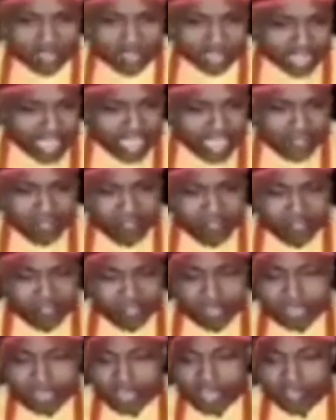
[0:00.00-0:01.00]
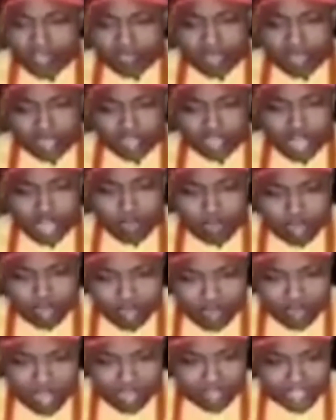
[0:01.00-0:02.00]
okay? But your
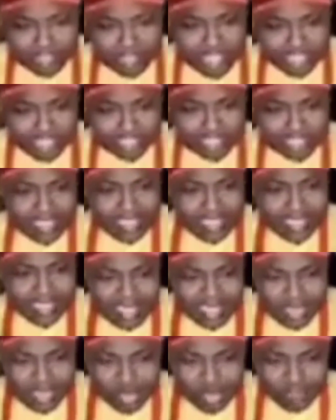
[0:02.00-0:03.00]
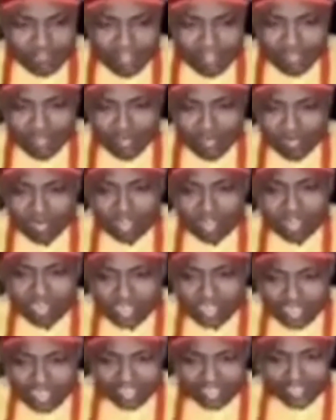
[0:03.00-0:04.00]
problem is that Nnedi Ofoegbu
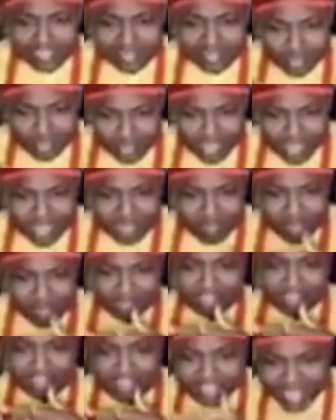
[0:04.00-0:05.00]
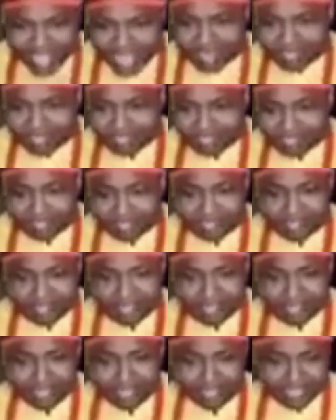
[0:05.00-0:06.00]
is talking about it now,
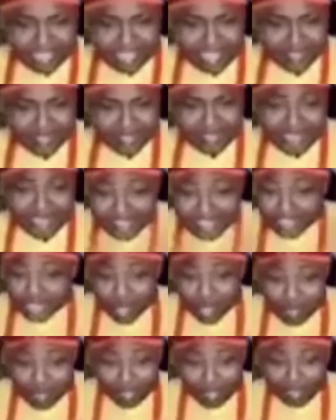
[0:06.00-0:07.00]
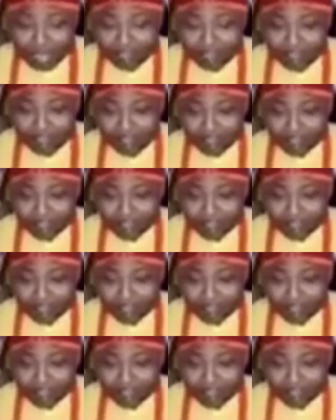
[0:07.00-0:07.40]
okay? That is your problem.